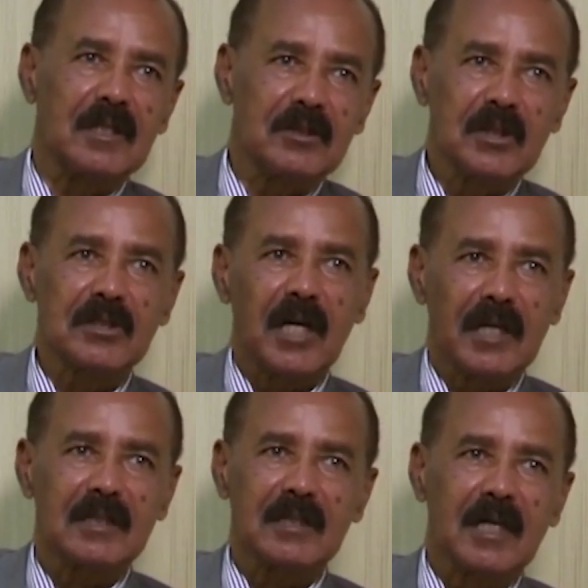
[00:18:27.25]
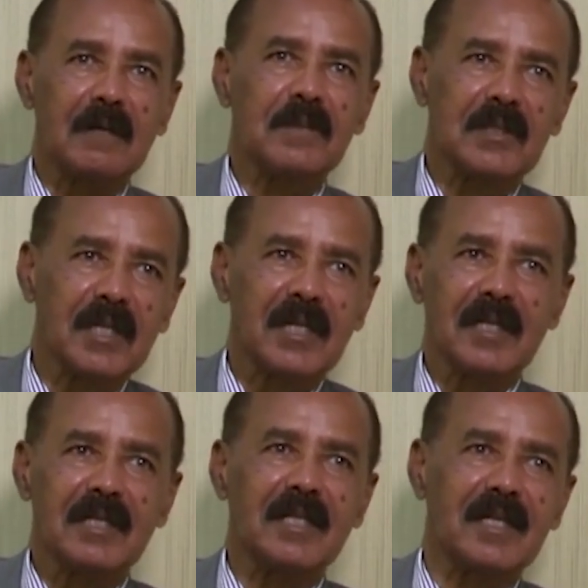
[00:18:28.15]
This guy is coming there
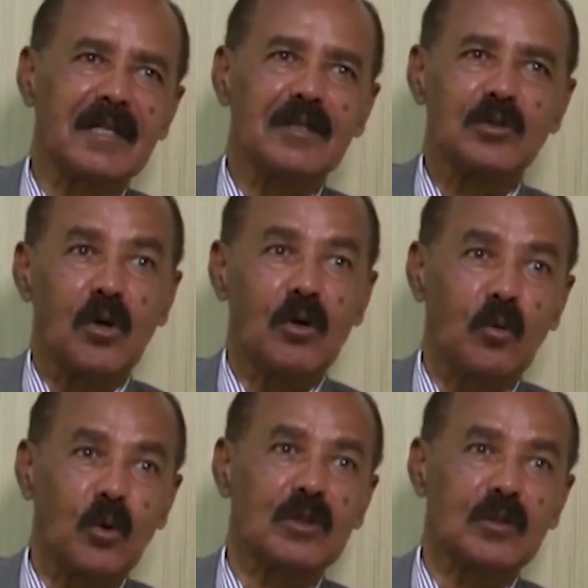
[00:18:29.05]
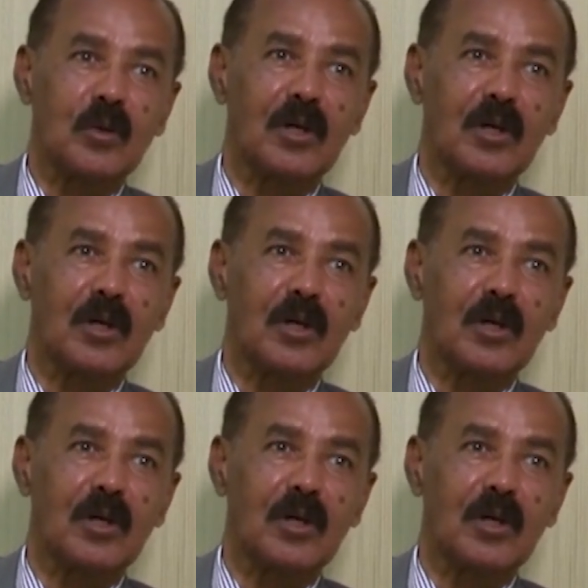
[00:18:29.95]
and there. So what?